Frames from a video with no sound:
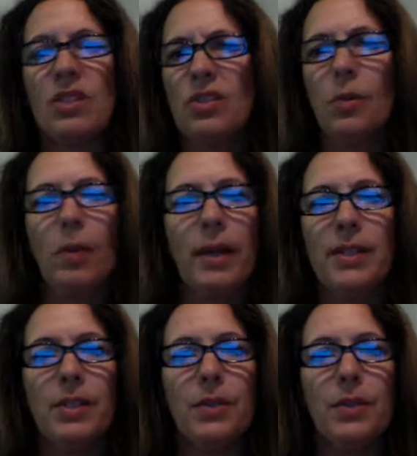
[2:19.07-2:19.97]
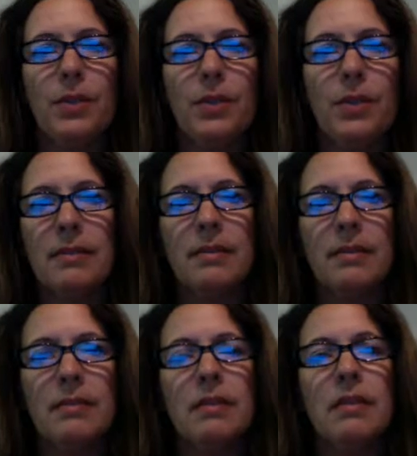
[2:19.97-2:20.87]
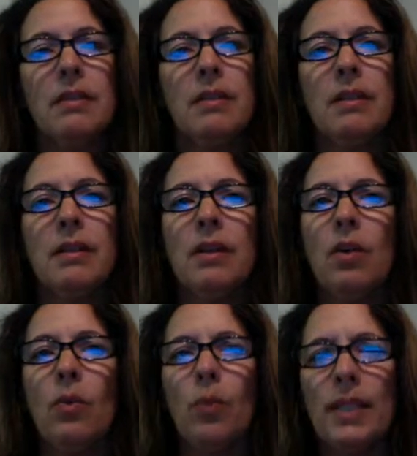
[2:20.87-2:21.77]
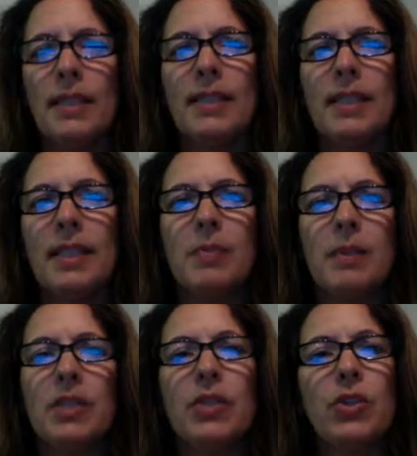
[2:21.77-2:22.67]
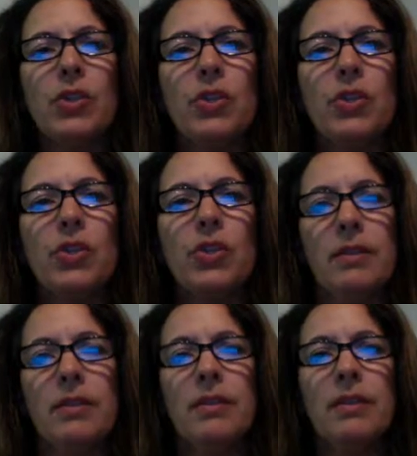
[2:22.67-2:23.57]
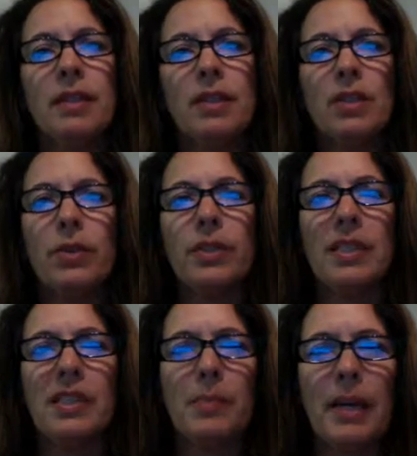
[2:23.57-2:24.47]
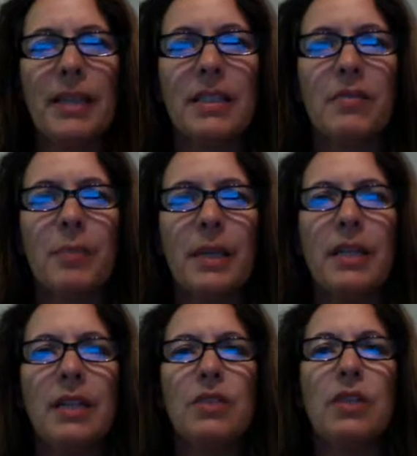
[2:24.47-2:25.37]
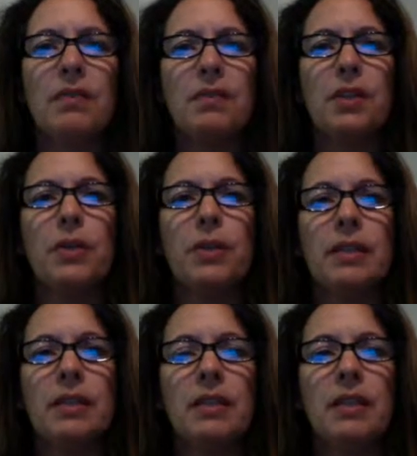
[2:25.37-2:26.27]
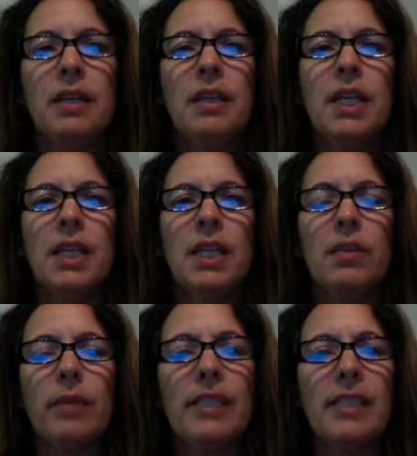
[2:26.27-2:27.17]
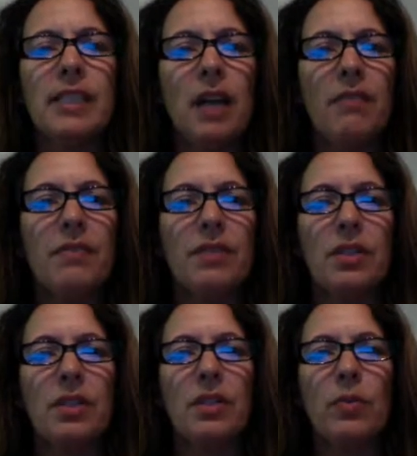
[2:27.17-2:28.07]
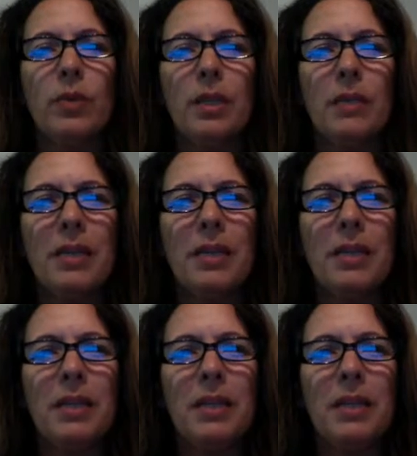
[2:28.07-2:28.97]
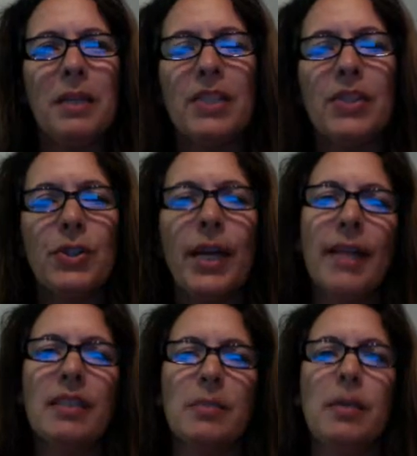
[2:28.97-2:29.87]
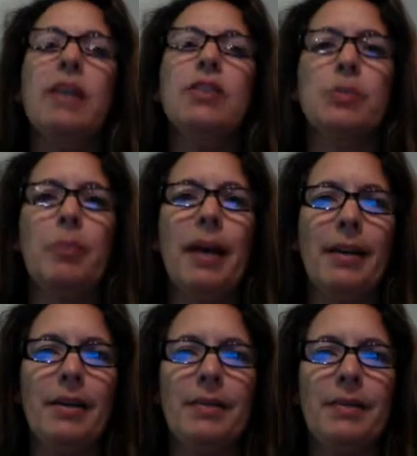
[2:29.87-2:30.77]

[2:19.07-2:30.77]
So why do it? Once it has been determined that you are suspected of being under the influence, the arresting officer will immediately place your hands behind your back.